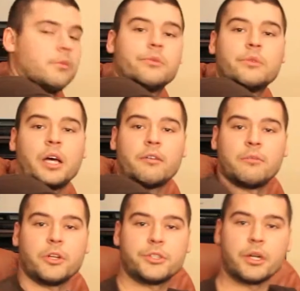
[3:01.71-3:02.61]
lot of them
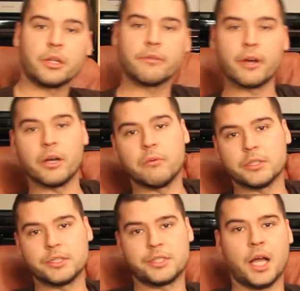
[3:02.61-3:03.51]
are generally very well
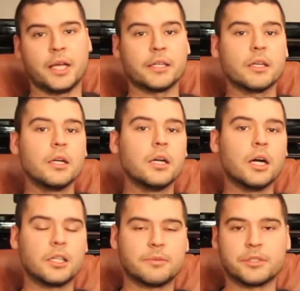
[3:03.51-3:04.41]
designed,
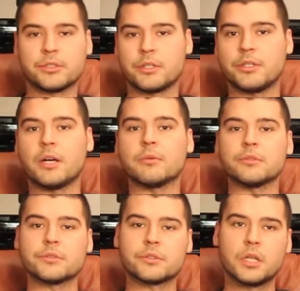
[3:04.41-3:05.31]
especially the
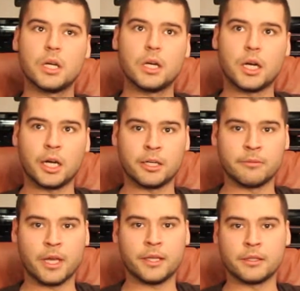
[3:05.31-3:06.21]
doubles,
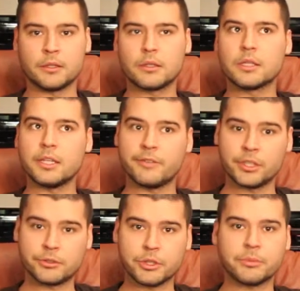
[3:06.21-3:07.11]
and even
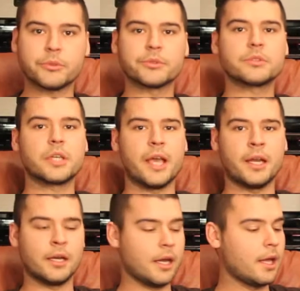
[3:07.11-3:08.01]
the triples
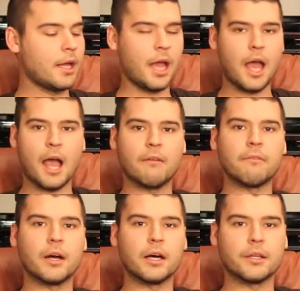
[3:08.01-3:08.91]
can have
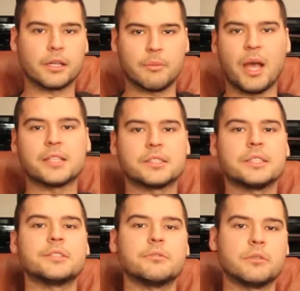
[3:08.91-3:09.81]
the
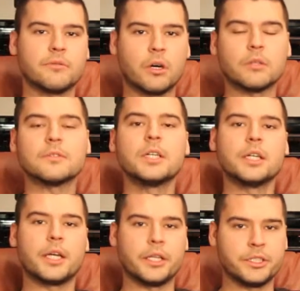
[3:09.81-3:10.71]
capacity to evolve
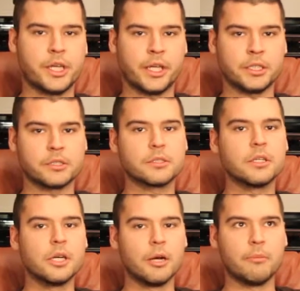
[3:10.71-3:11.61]
and change.
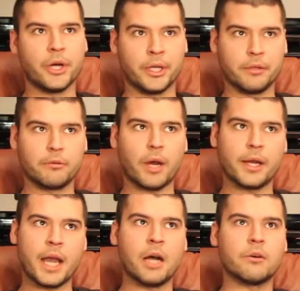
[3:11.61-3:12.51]
But right
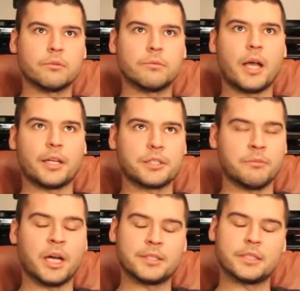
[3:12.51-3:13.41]
now, actually,
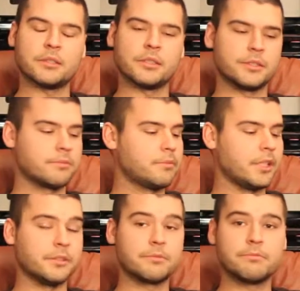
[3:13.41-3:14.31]
my cellar
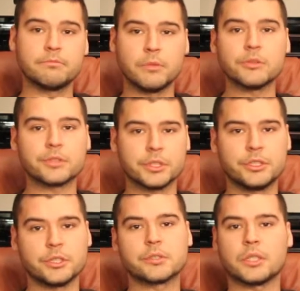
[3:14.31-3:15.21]
is mostly
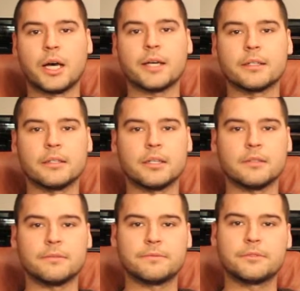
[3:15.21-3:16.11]
just a lot
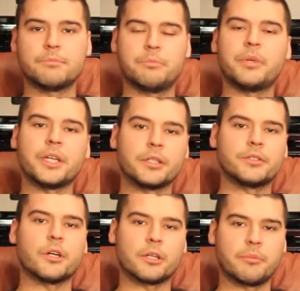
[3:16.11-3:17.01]
of big
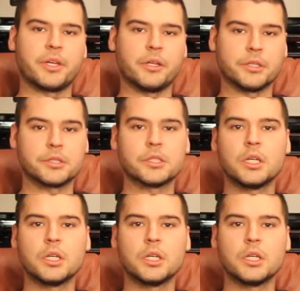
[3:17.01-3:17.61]
dark beers,